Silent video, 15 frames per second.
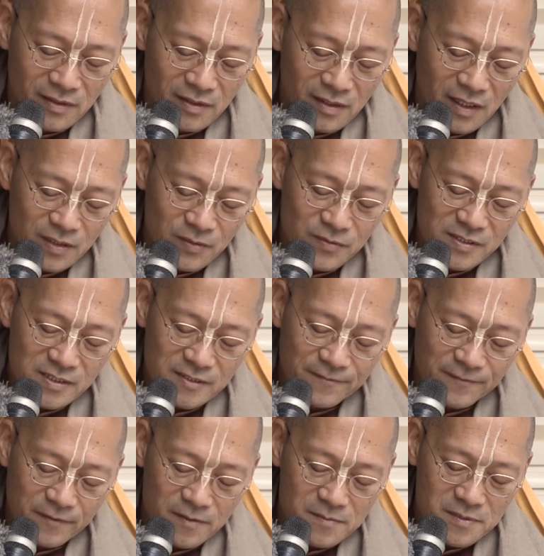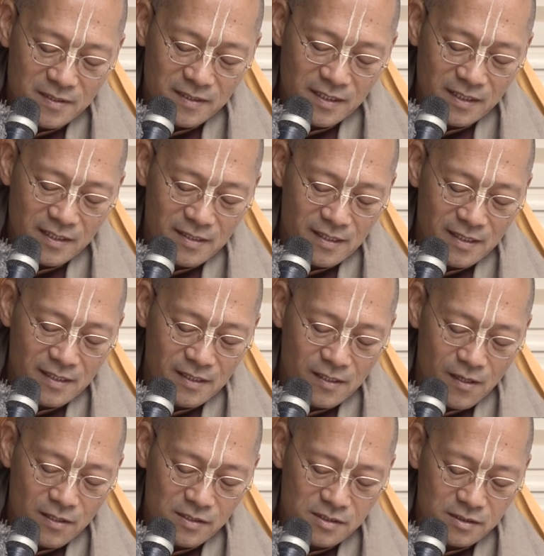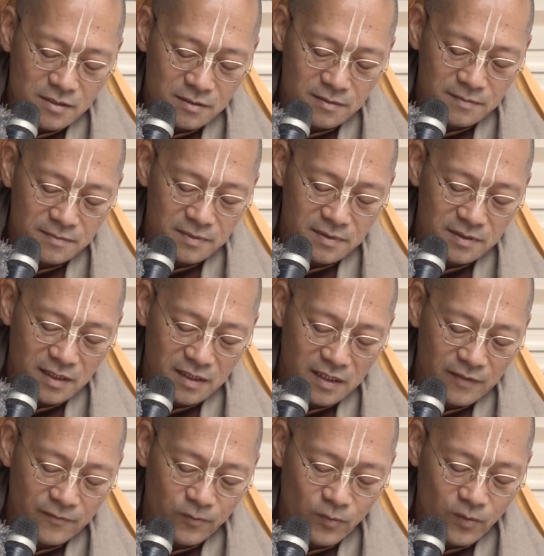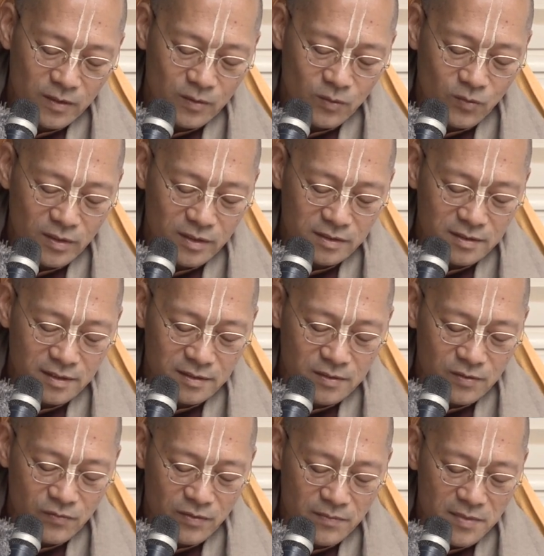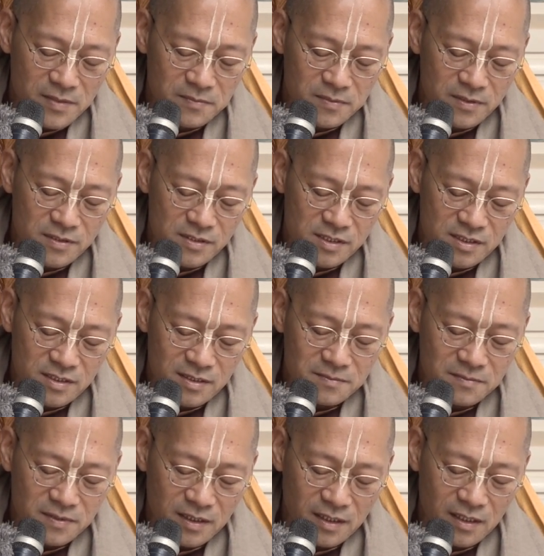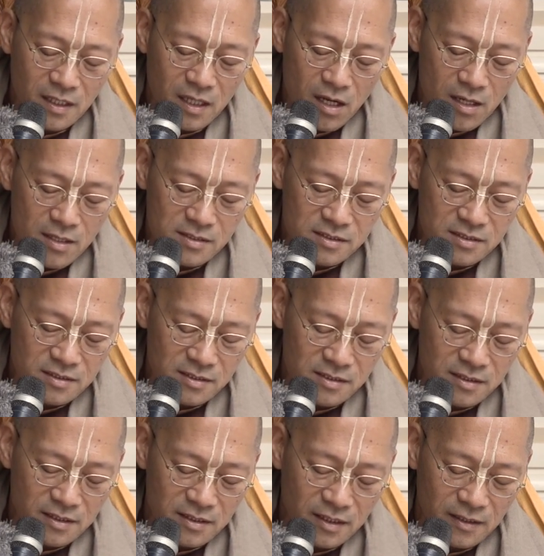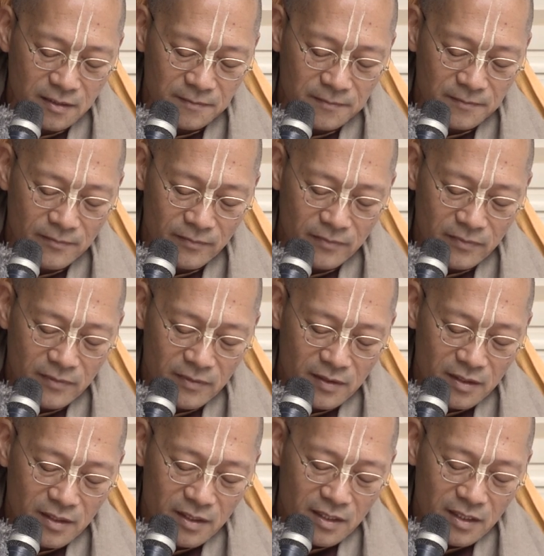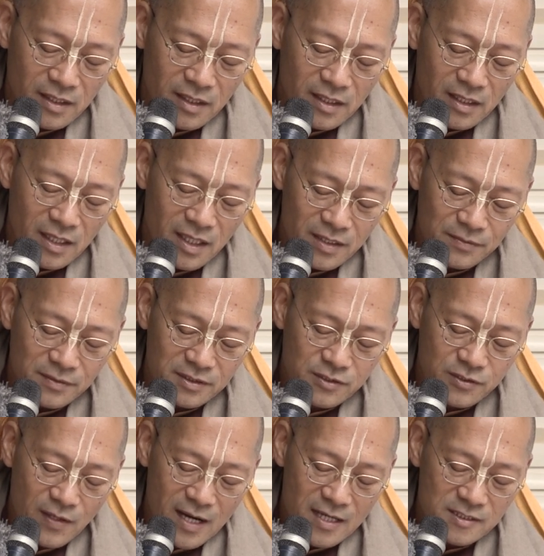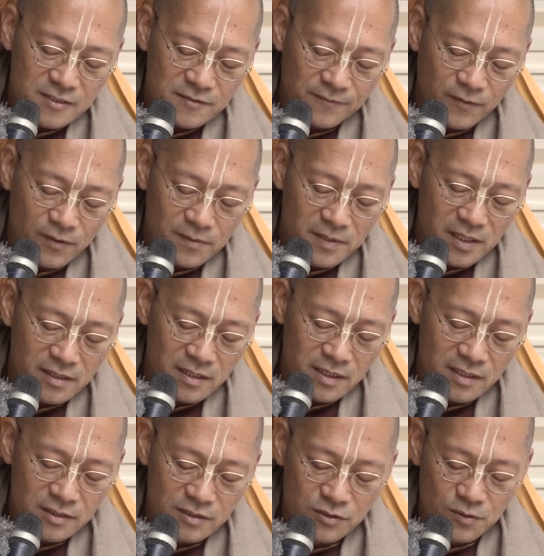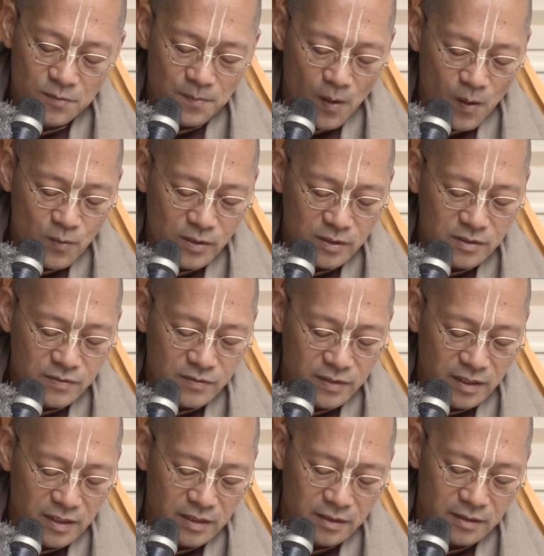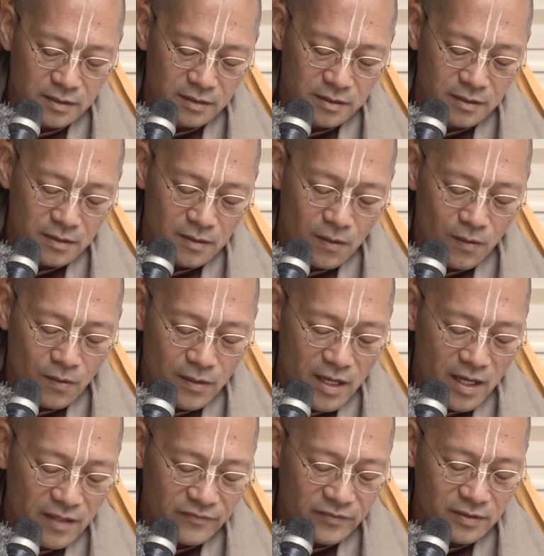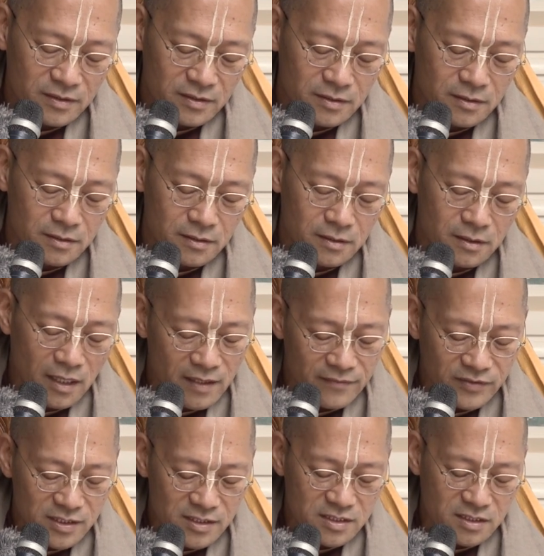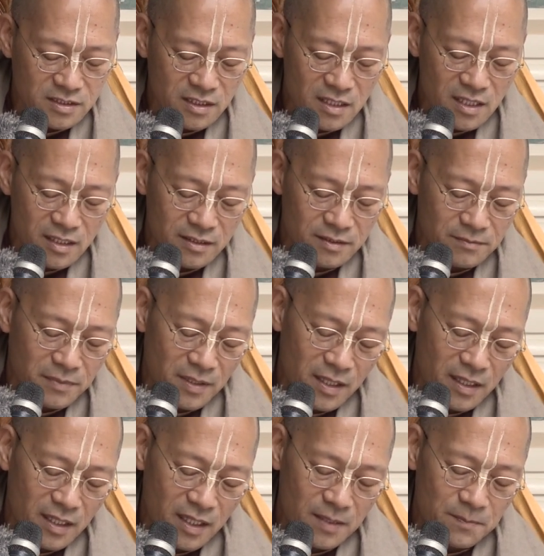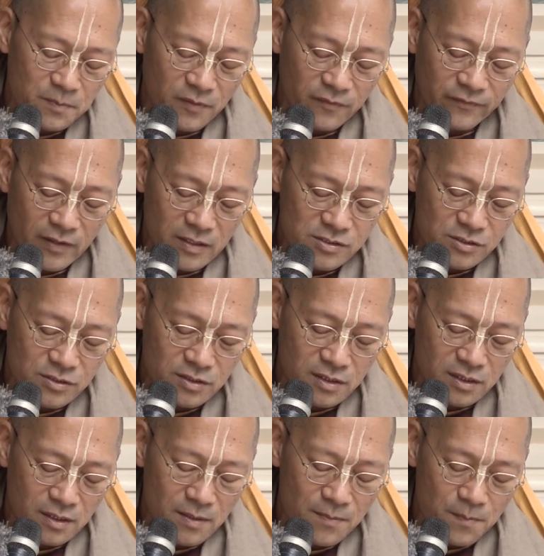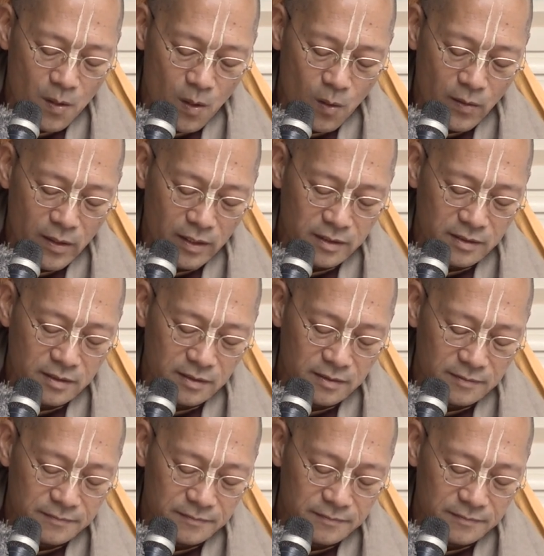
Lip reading: It was formerly a custom that if one wanted to remember something constantly, he would transform it into poetry or have this done by a professional poet.